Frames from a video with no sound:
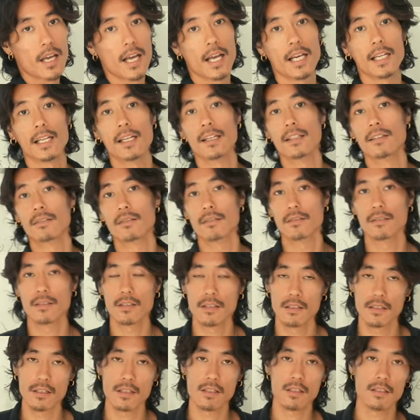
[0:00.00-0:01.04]
and then
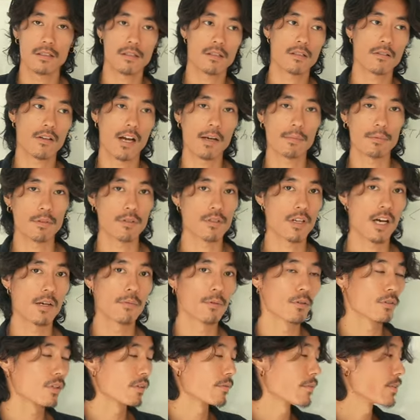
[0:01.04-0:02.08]
time to time,
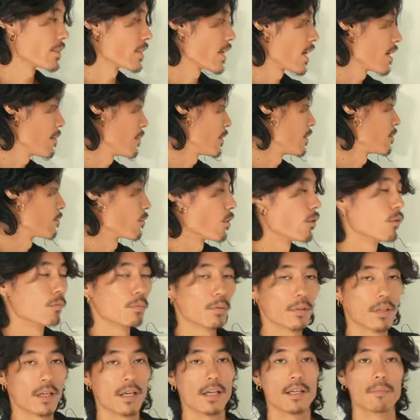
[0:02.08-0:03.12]
not every day, but role
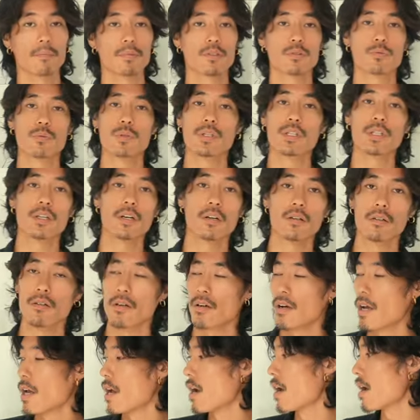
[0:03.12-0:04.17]
play between
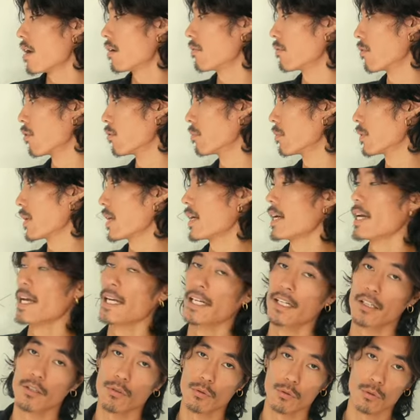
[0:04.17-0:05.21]
go. Role play,
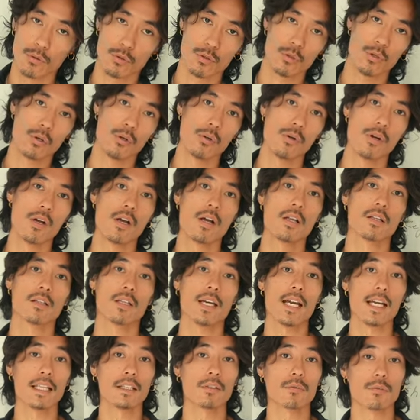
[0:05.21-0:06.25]
and then also
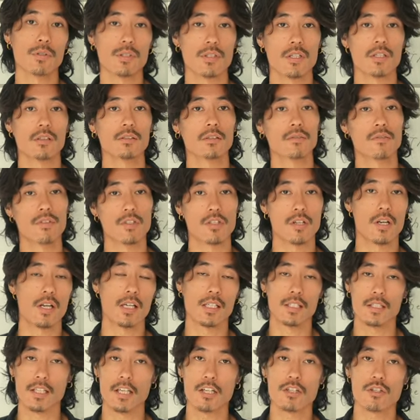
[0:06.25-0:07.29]
the end result of
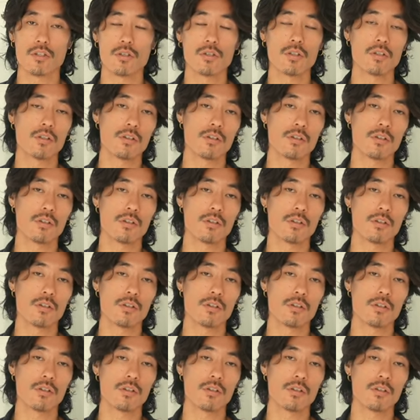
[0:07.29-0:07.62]
visualization,